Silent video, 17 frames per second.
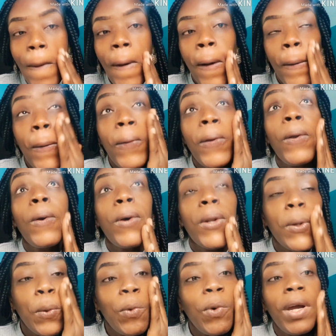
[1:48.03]
Oh no,
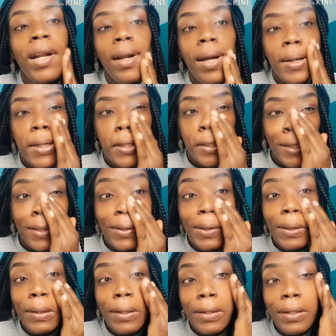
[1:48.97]
the weather doesn't
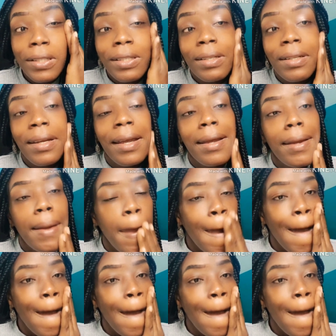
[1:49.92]
look good today.